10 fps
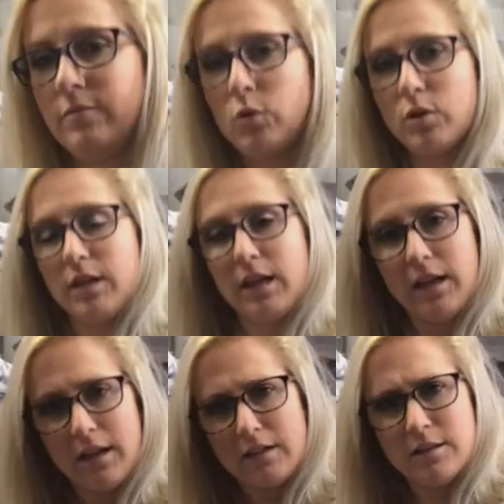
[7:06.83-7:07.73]
Poor
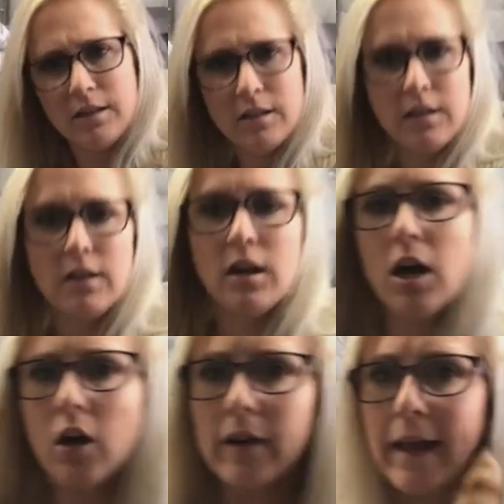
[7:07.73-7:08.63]
cat.
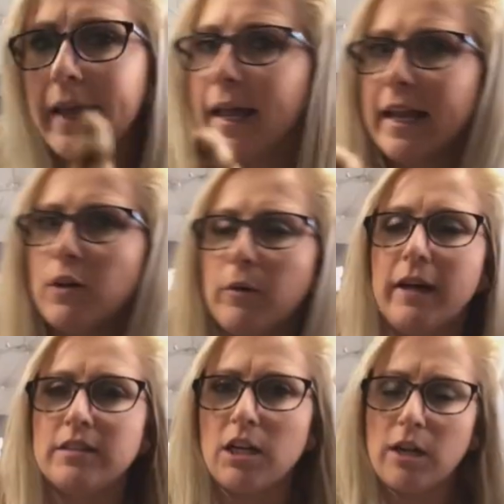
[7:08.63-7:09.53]
Okay,
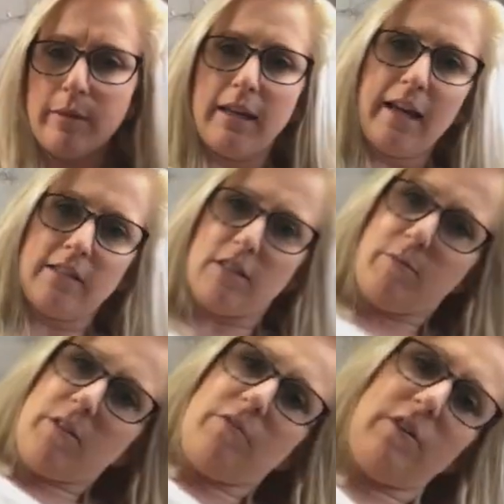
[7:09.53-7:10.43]
anyway, sorry my cat's gonna
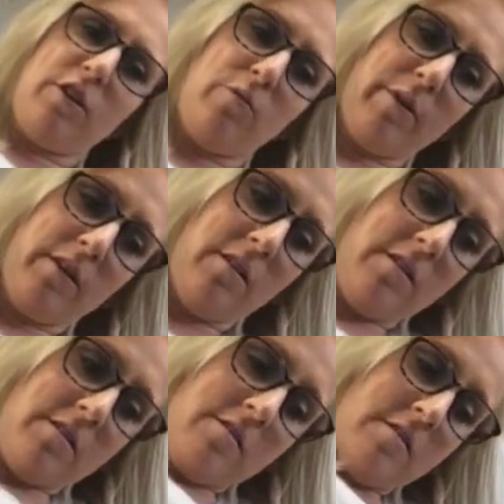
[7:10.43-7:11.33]
be in the video, but
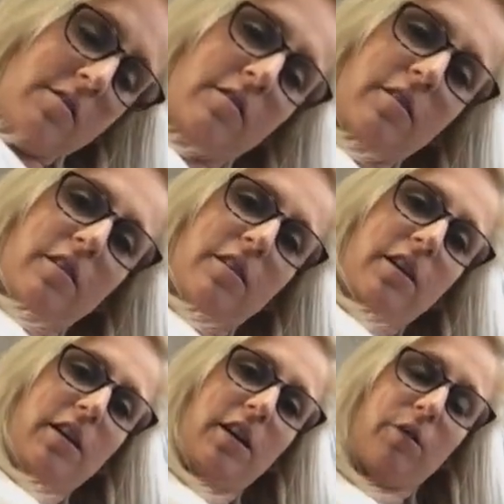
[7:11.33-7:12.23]

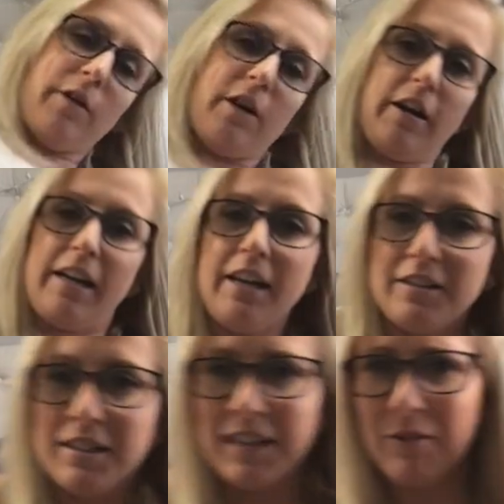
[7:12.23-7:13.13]
here we are. I can't
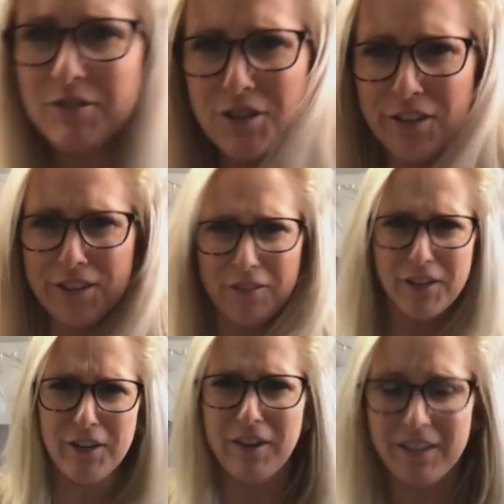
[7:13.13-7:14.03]
sit down with jeans on
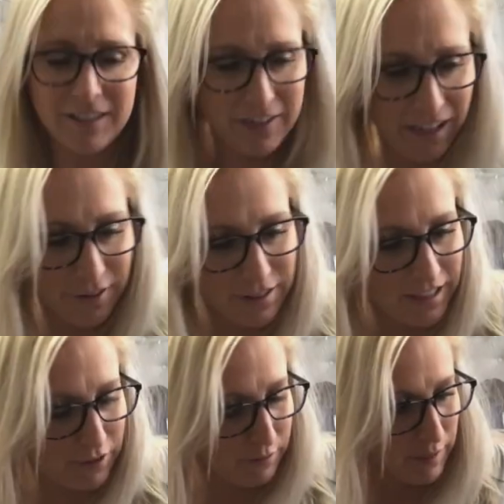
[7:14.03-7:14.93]
very well. Okay, you sit
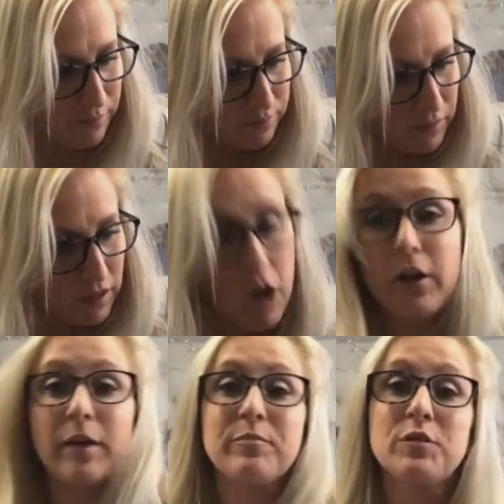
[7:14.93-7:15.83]
here with me.
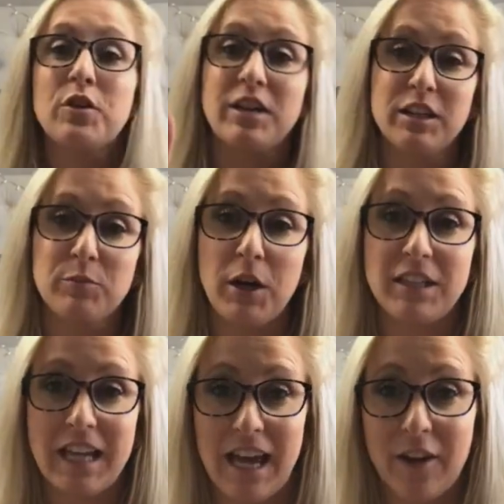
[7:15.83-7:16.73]
Okay, so the next
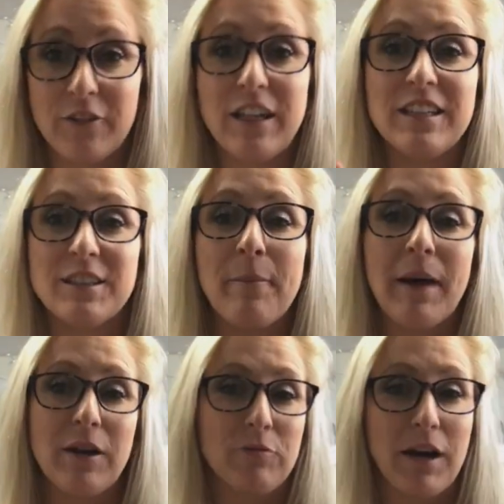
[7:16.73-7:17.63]
product I have is
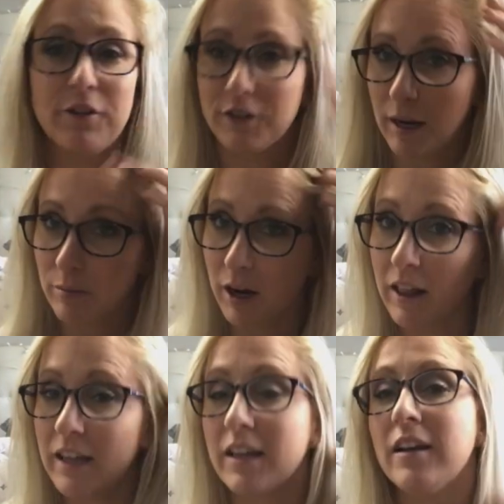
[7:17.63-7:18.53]
my ride or die,
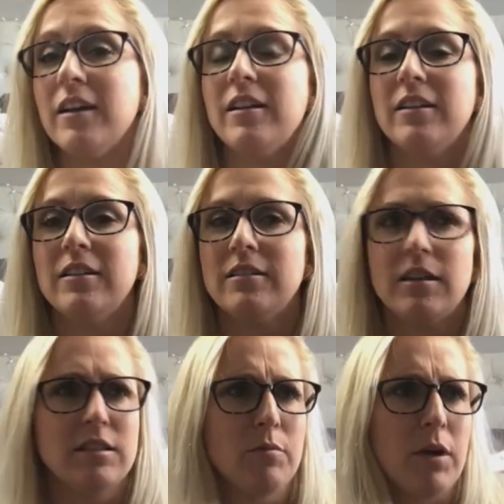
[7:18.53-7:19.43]

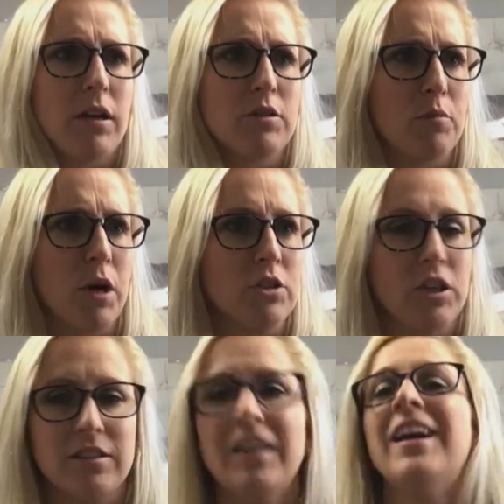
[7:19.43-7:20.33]
did I say product or project?